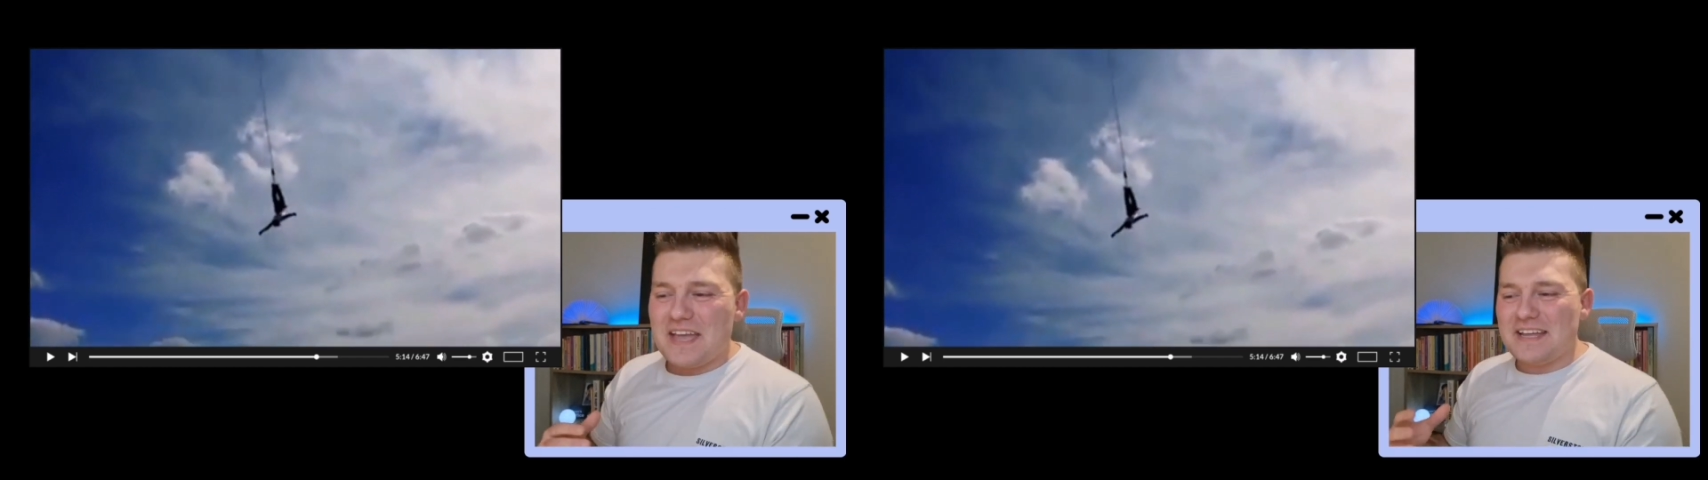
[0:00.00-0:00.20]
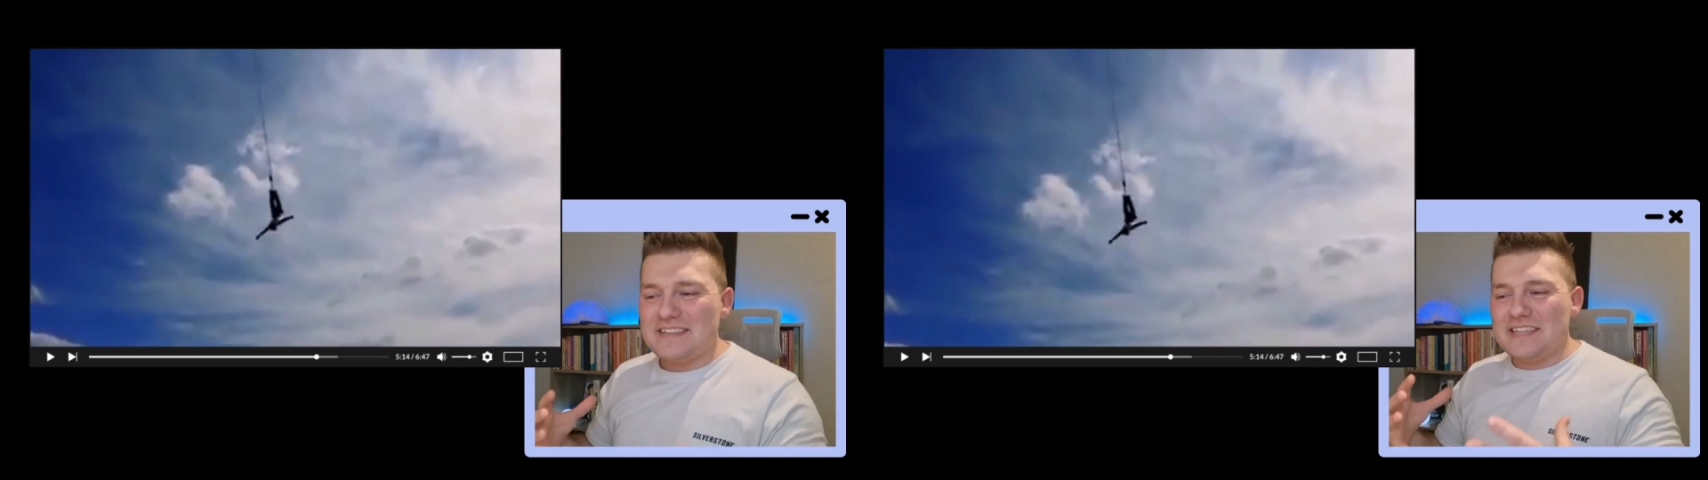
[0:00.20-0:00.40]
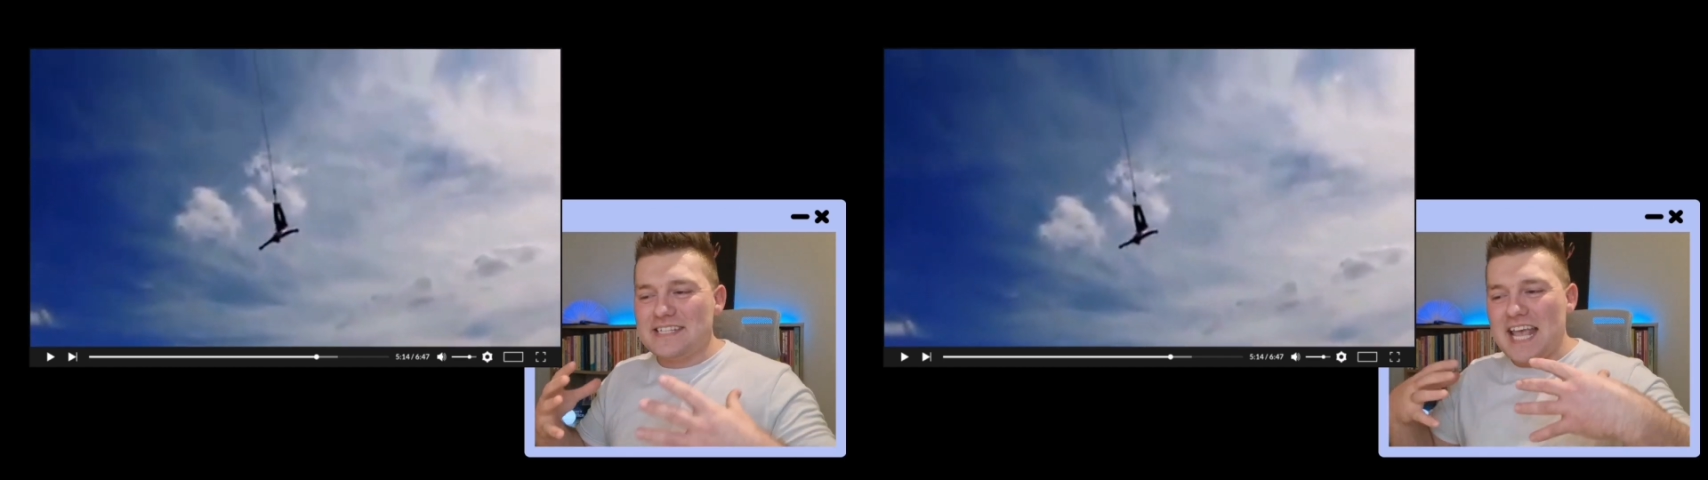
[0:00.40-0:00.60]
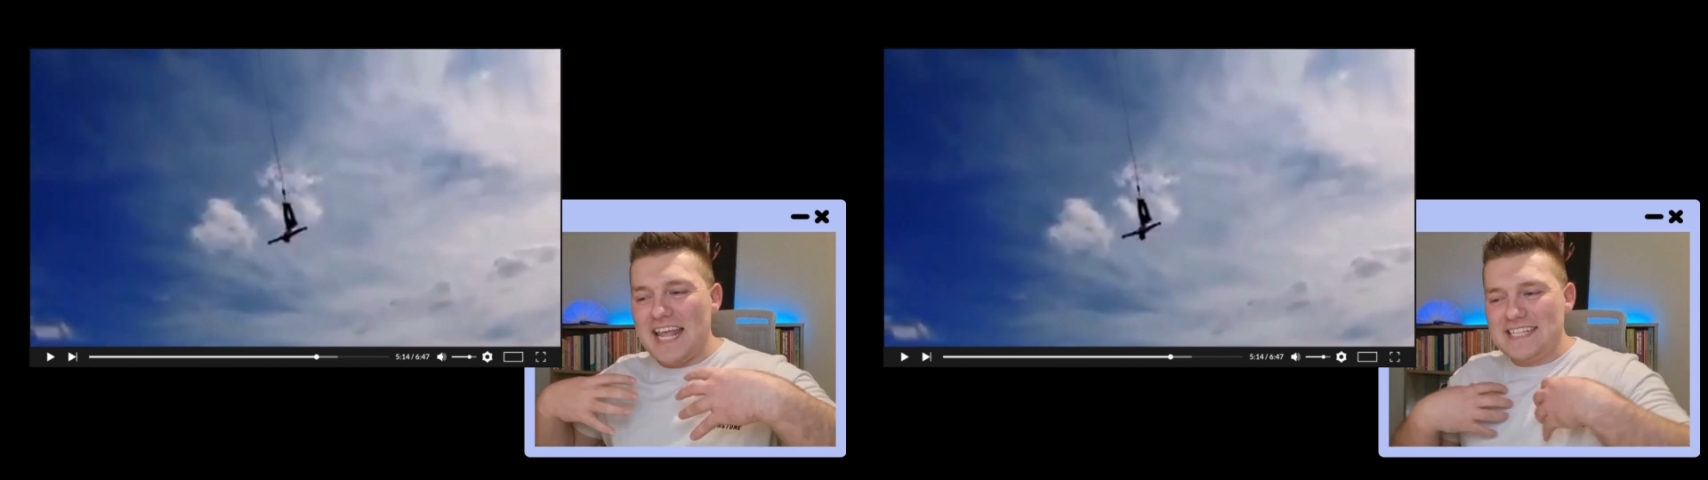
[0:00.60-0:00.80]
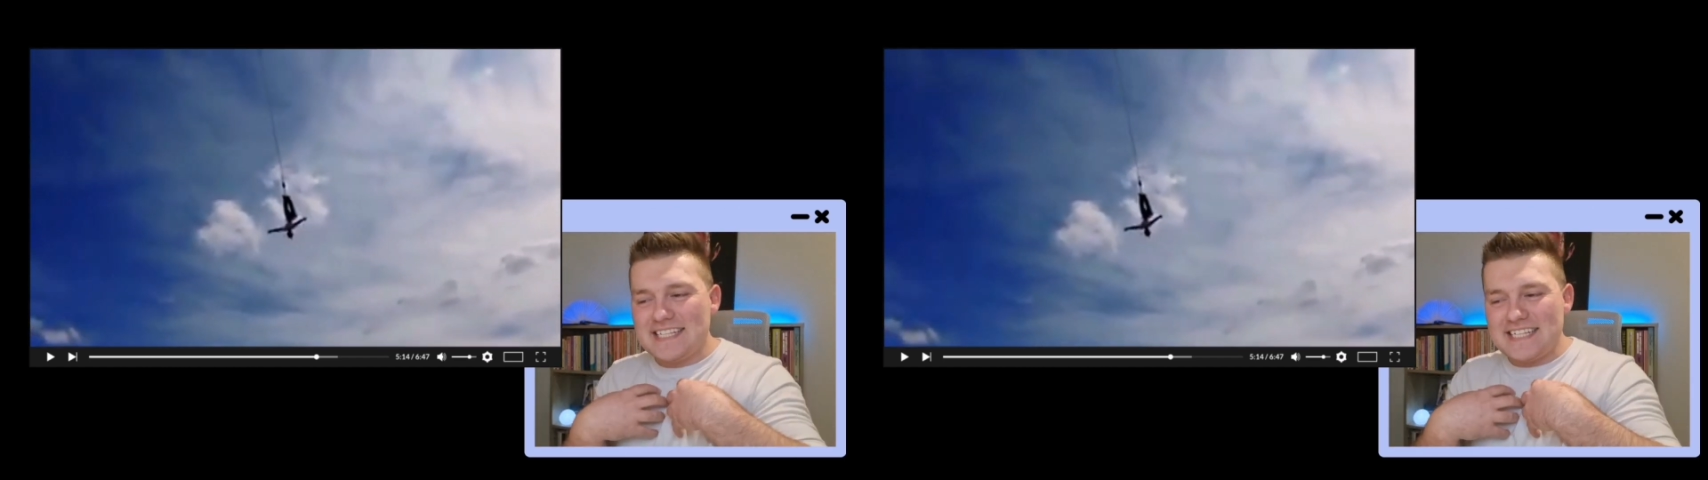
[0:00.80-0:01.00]
And the
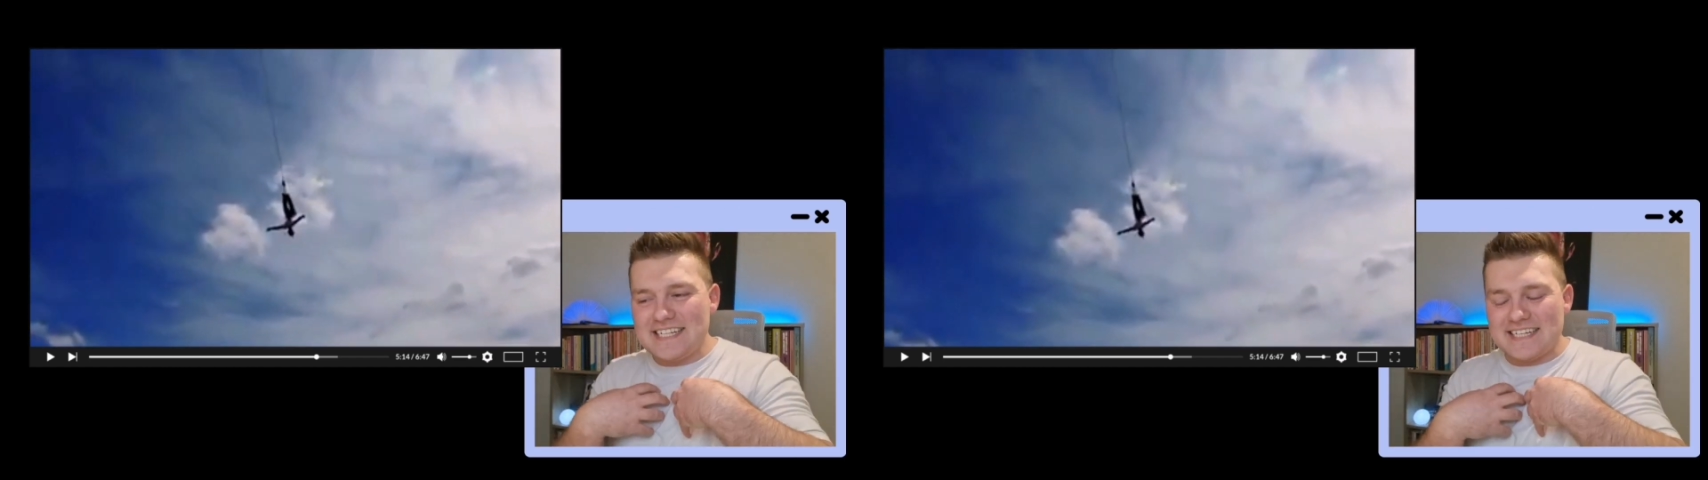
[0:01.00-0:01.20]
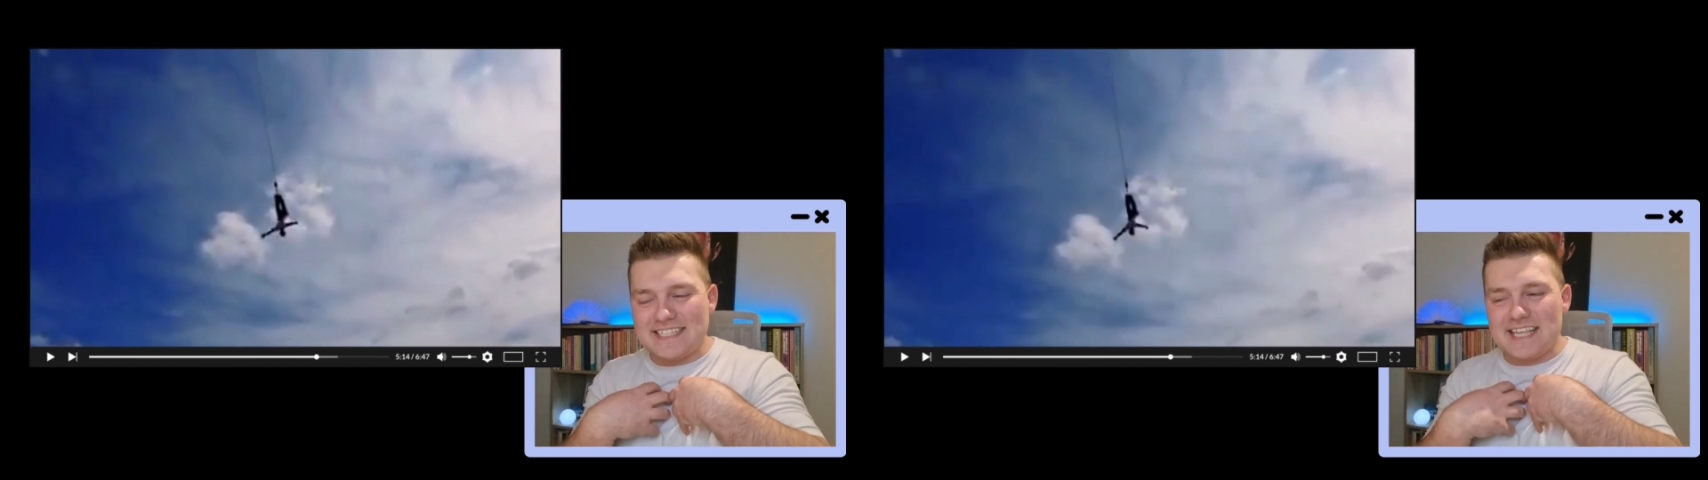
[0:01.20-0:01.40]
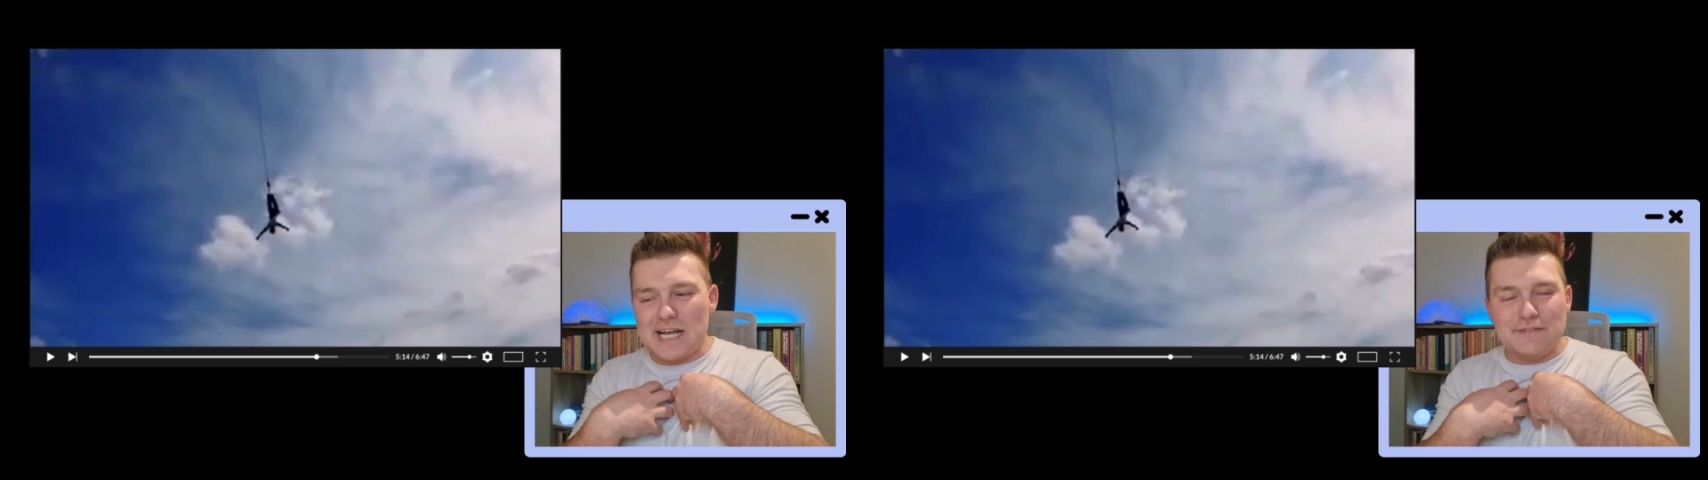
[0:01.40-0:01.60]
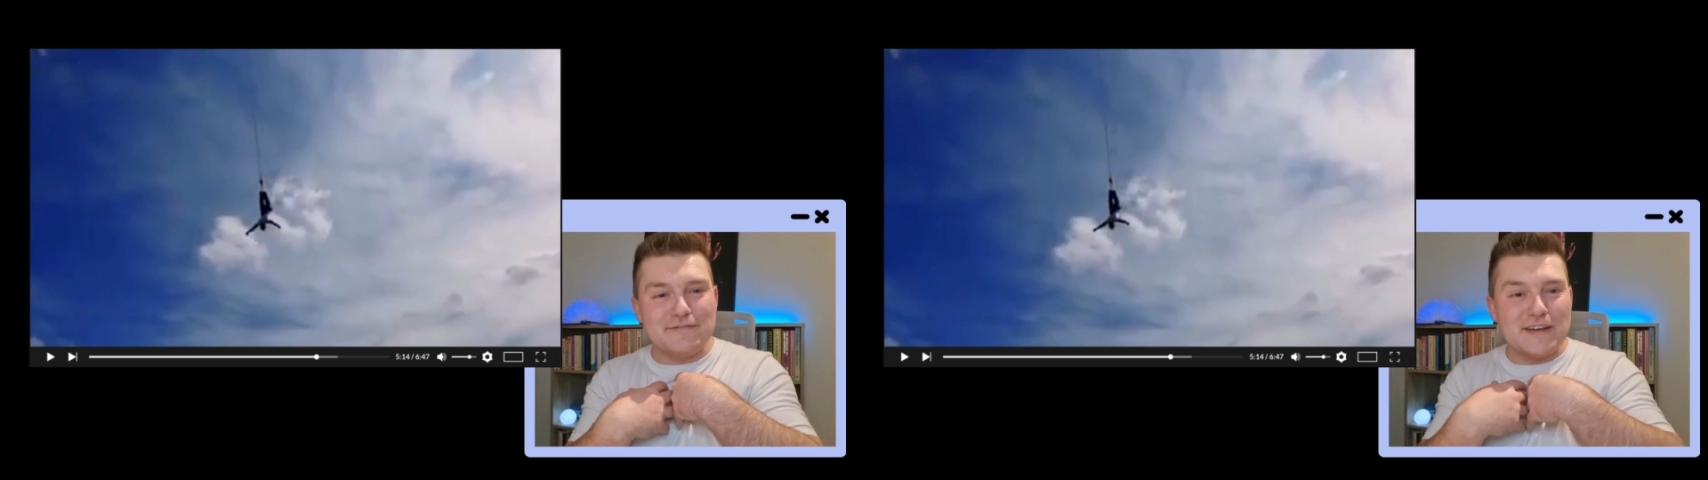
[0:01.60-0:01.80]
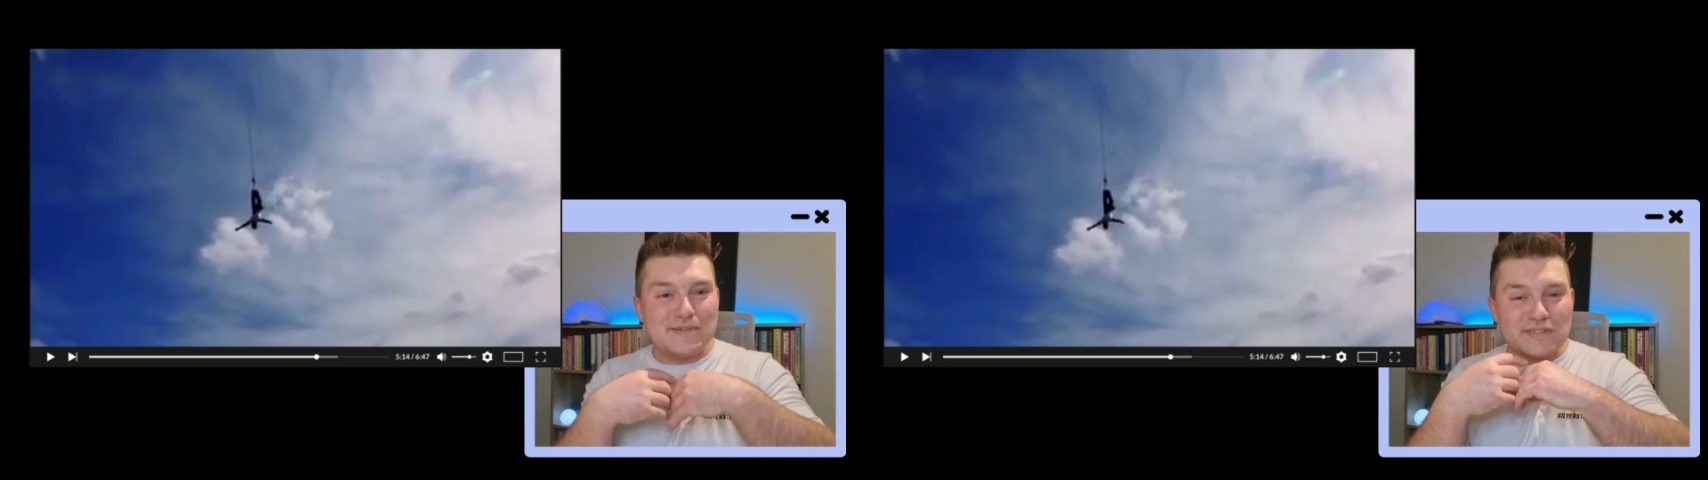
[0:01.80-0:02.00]
tenseness that I
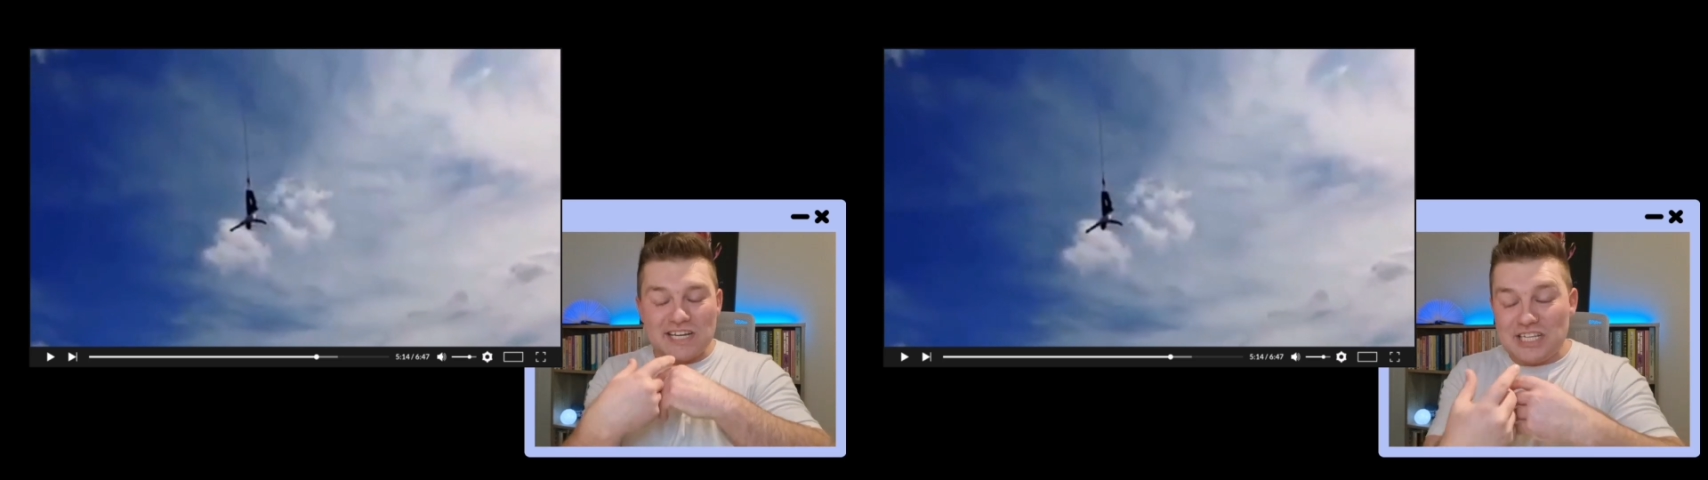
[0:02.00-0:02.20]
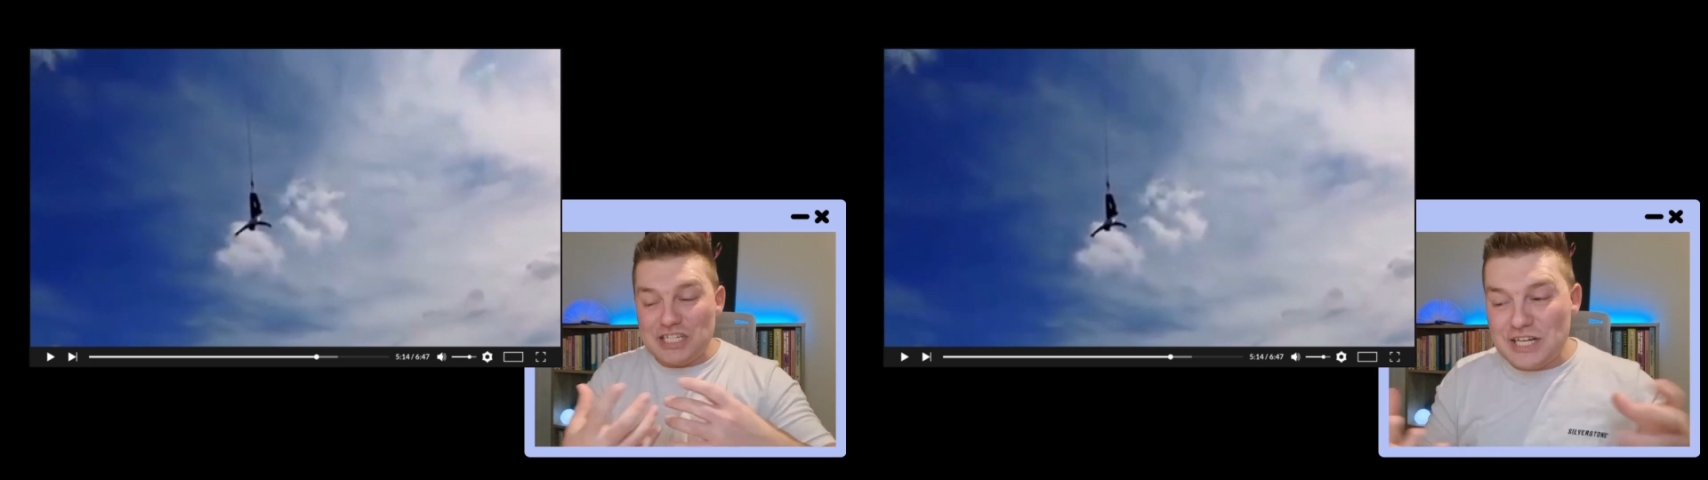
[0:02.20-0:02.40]
felt when I